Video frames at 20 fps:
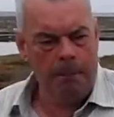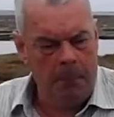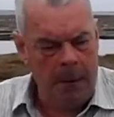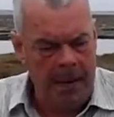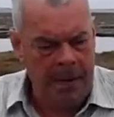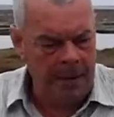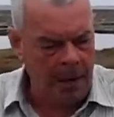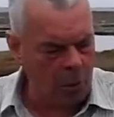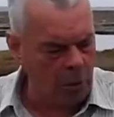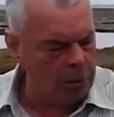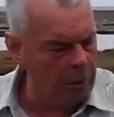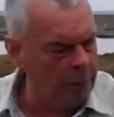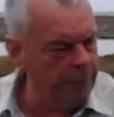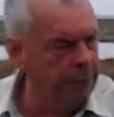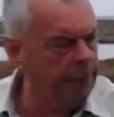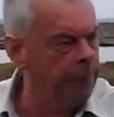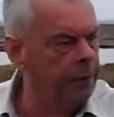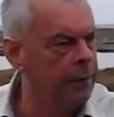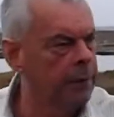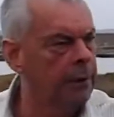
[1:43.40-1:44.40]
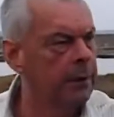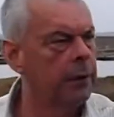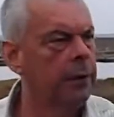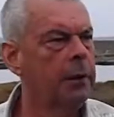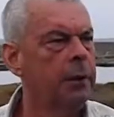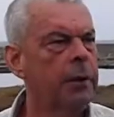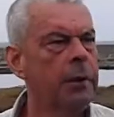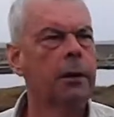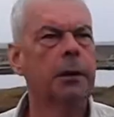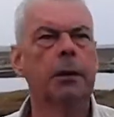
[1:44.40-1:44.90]
made out of
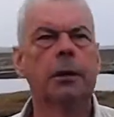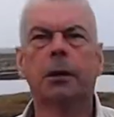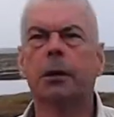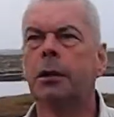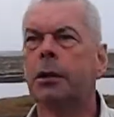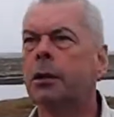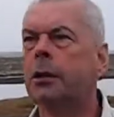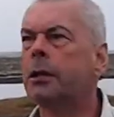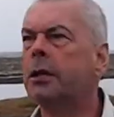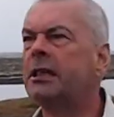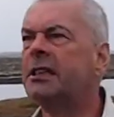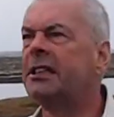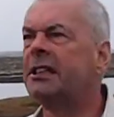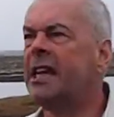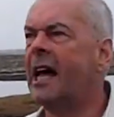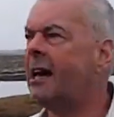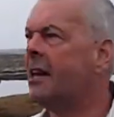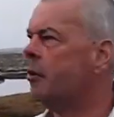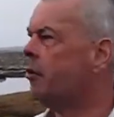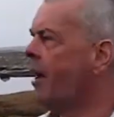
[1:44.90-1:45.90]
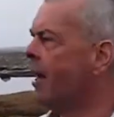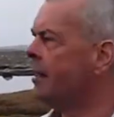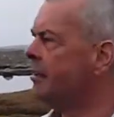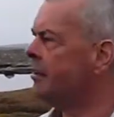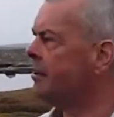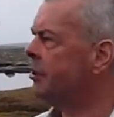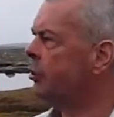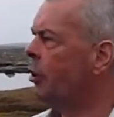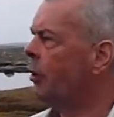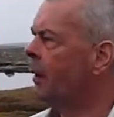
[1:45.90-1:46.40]
sally rods.
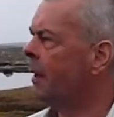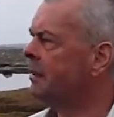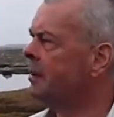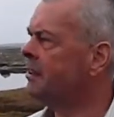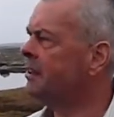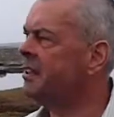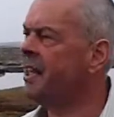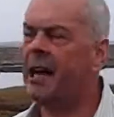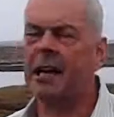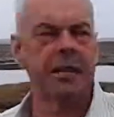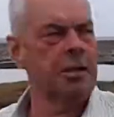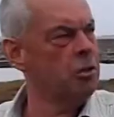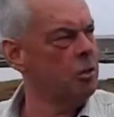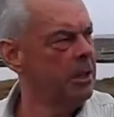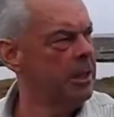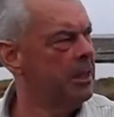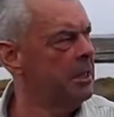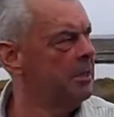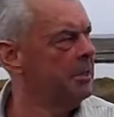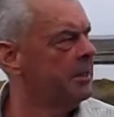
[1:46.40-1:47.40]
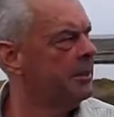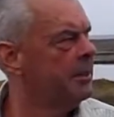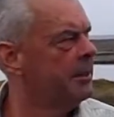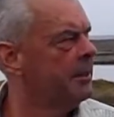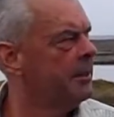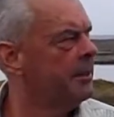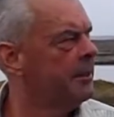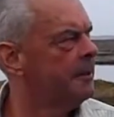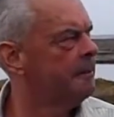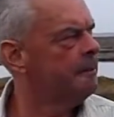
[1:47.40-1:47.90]
You know what the sally tree is?
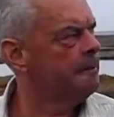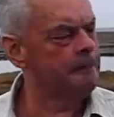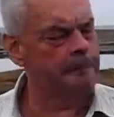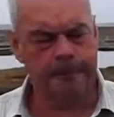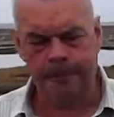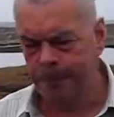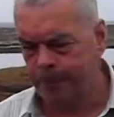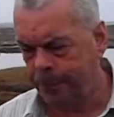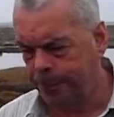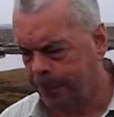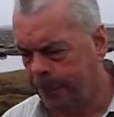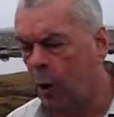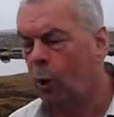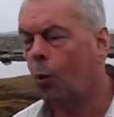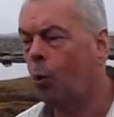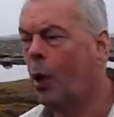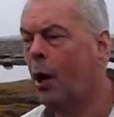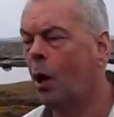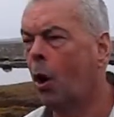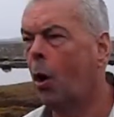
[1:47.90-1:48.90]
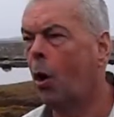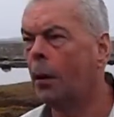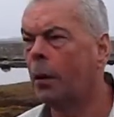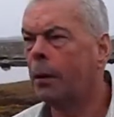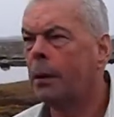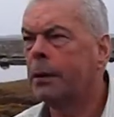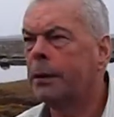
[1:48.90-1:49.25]
Willow.